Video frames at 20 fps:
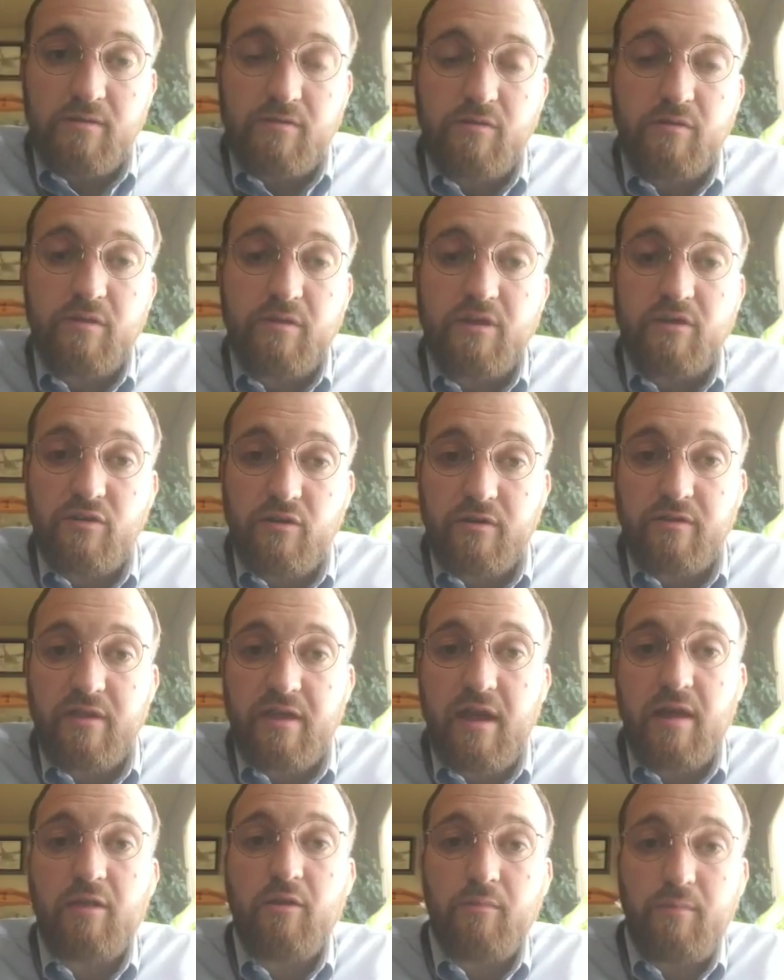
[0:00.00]
So they took the
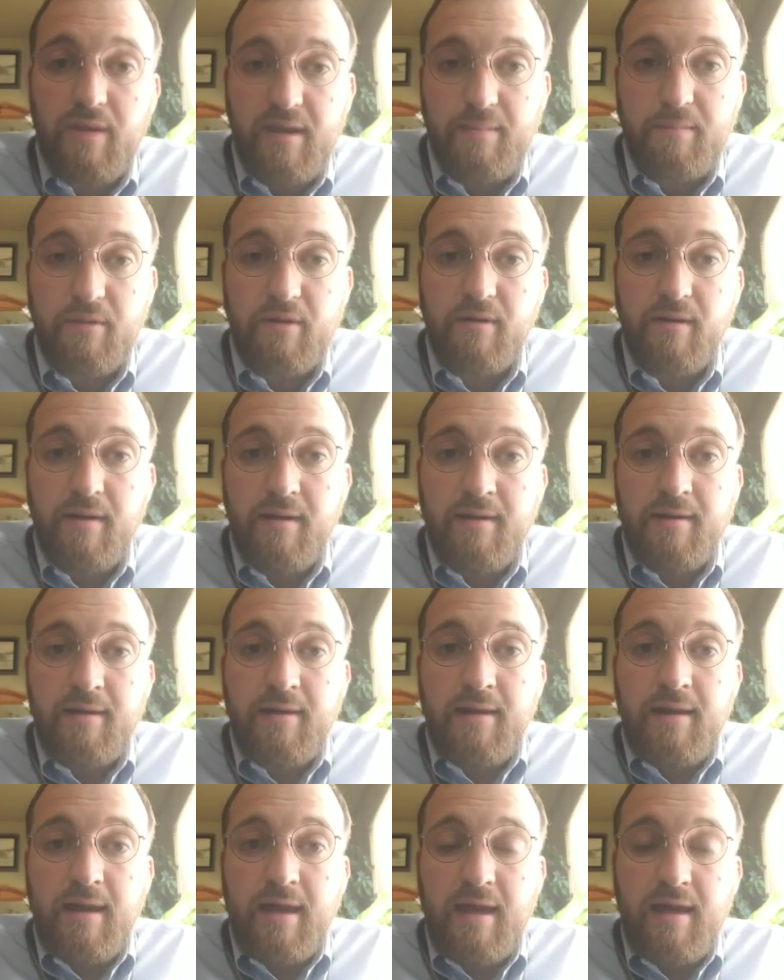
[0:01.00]
yellow paper
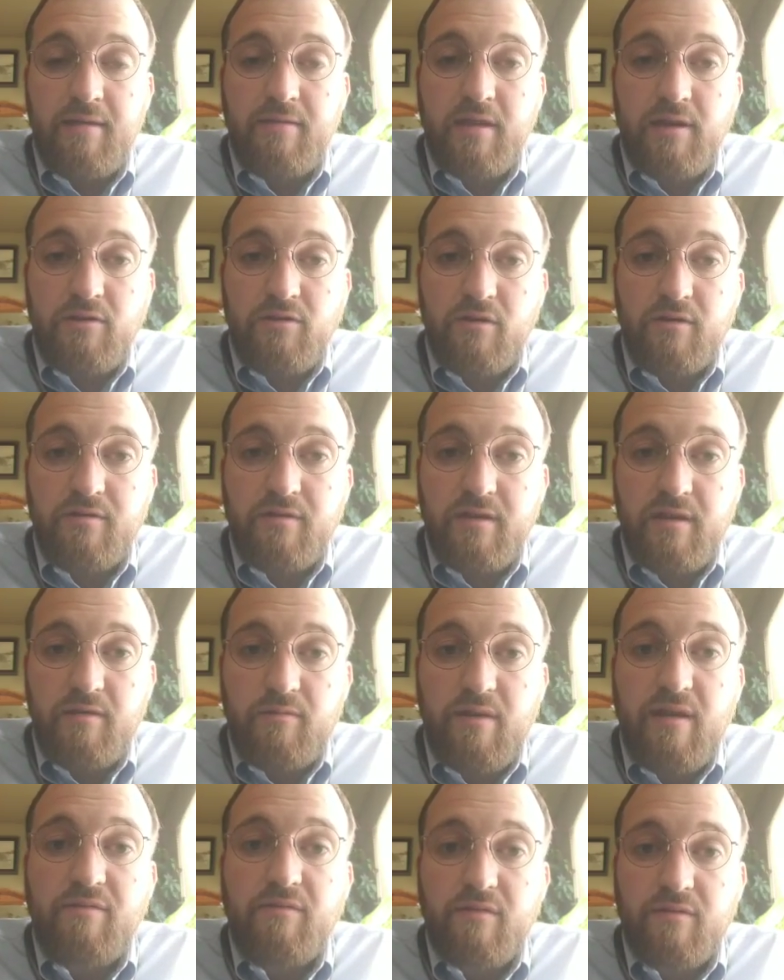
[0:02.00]
and they took the
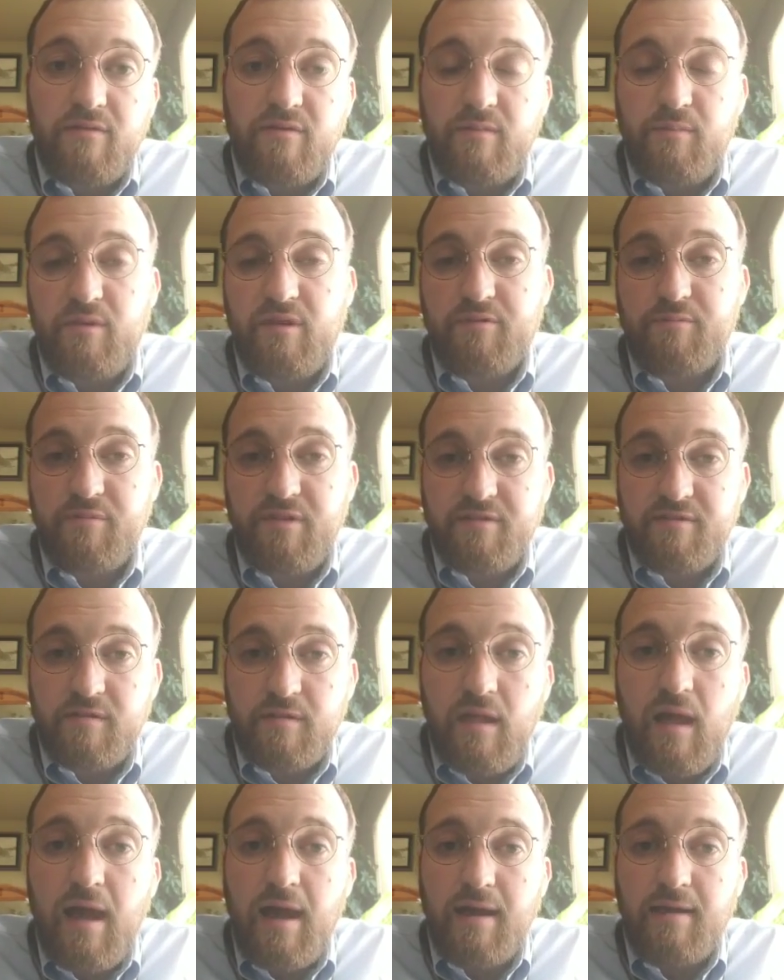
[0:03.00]
reference C++
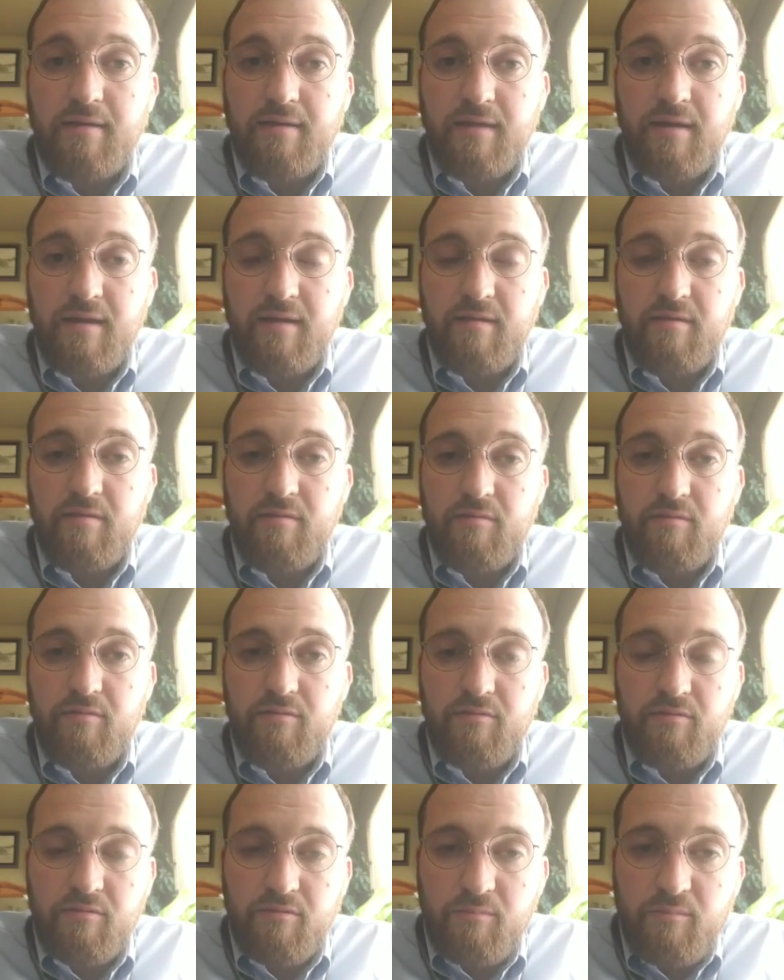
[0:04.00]
client, and
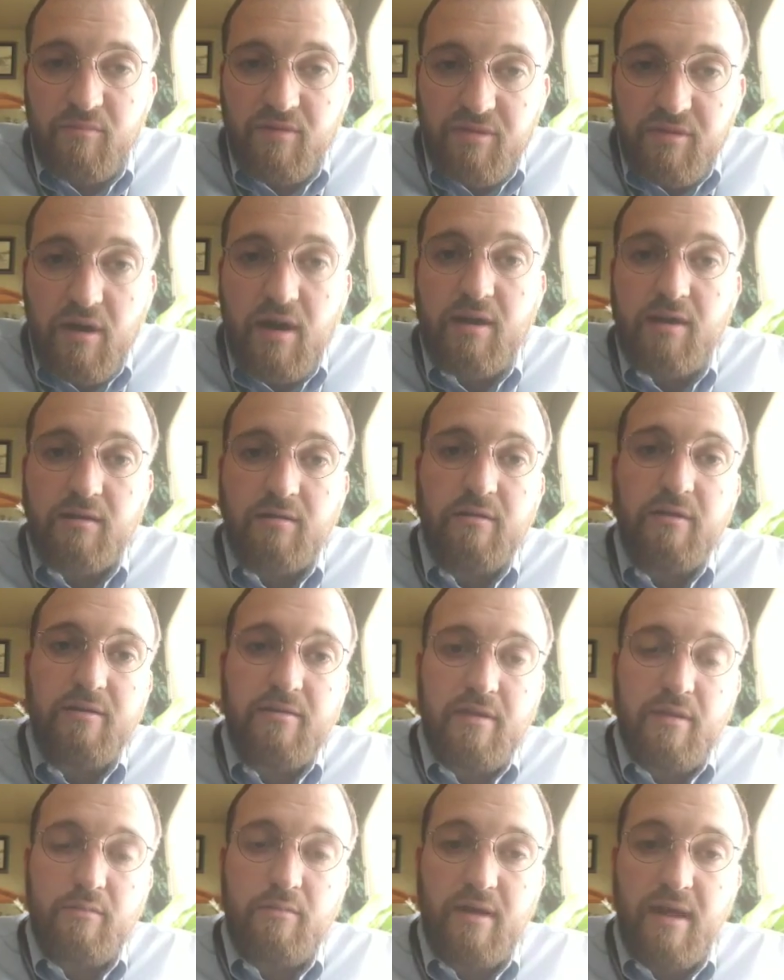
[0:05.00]
methodically
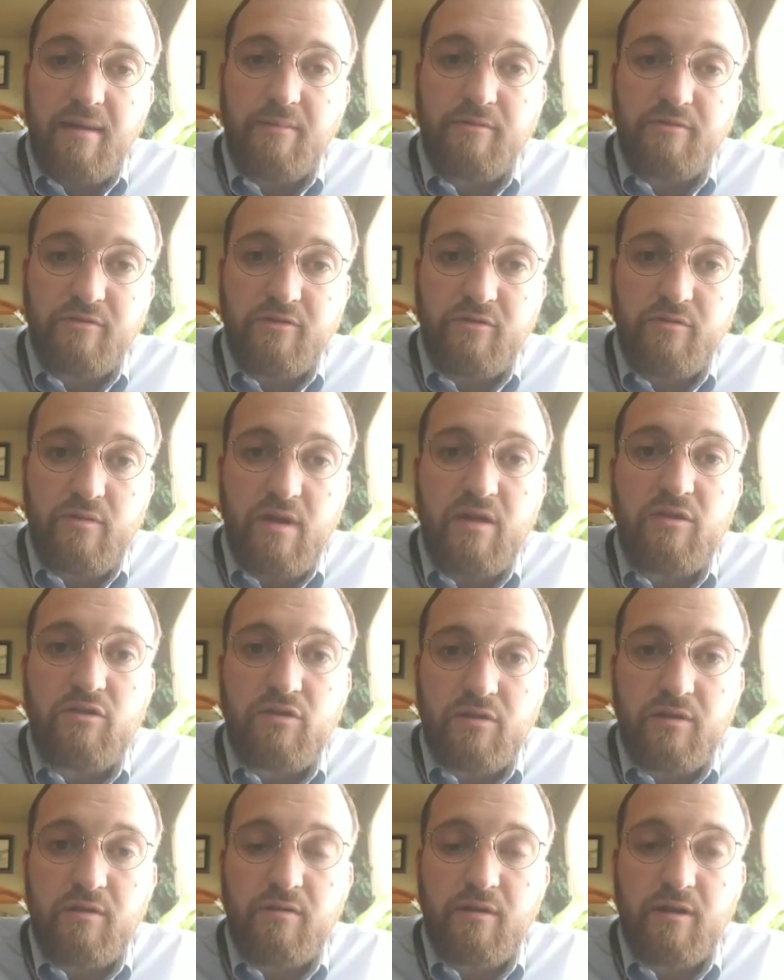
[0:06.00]
they were able to
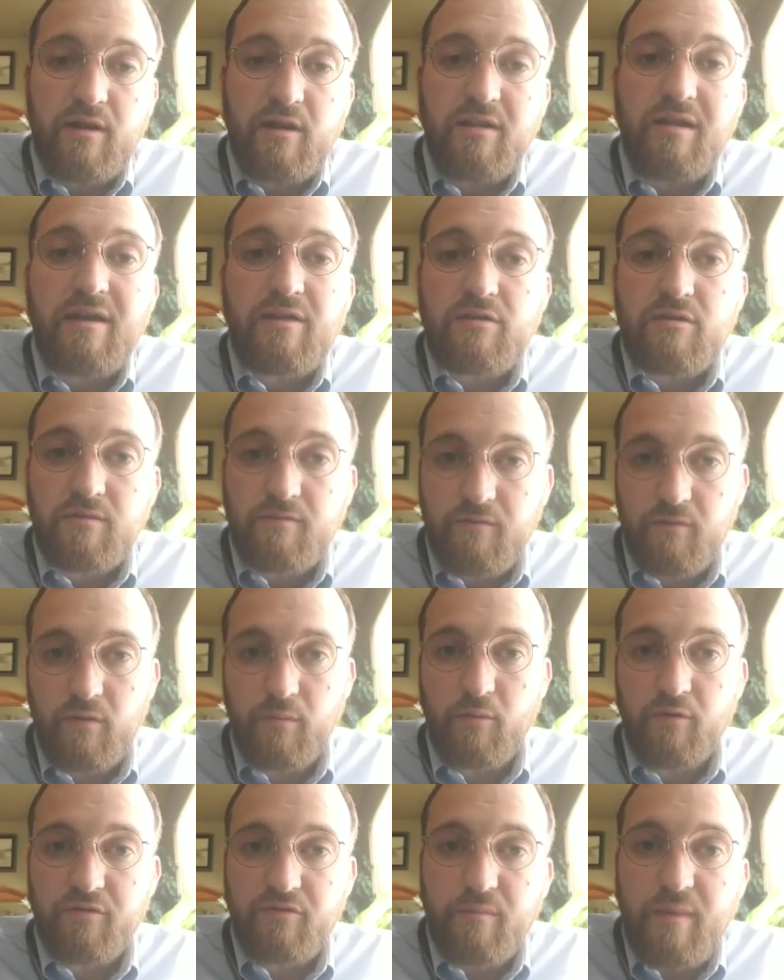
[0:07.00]
engineer a collection of
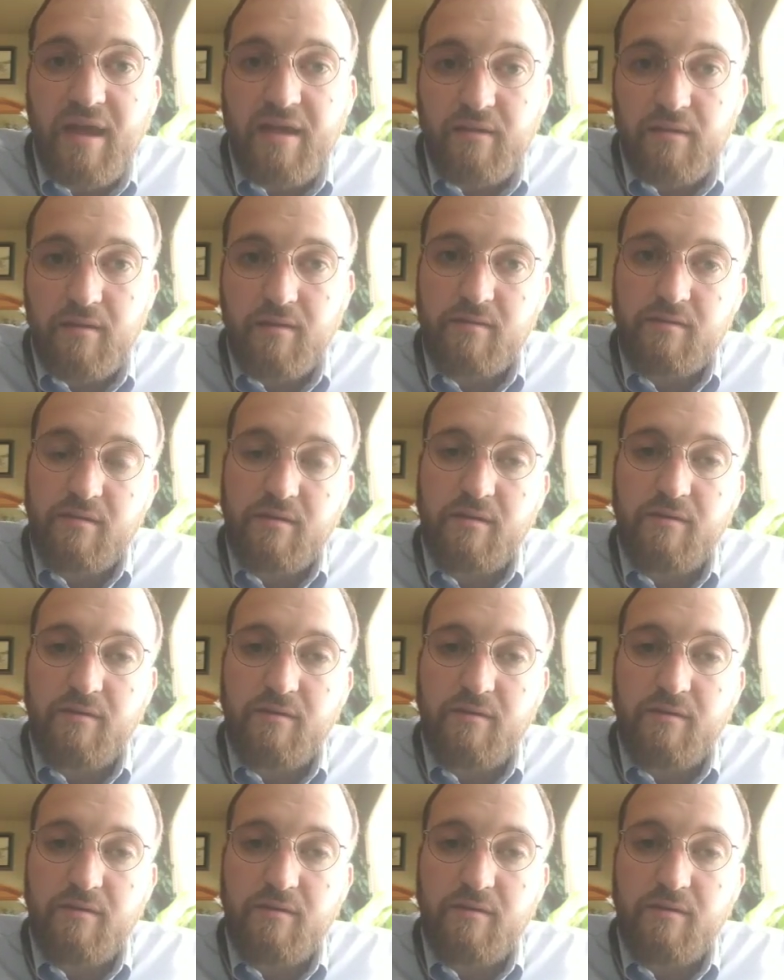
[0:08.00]
formal semantics.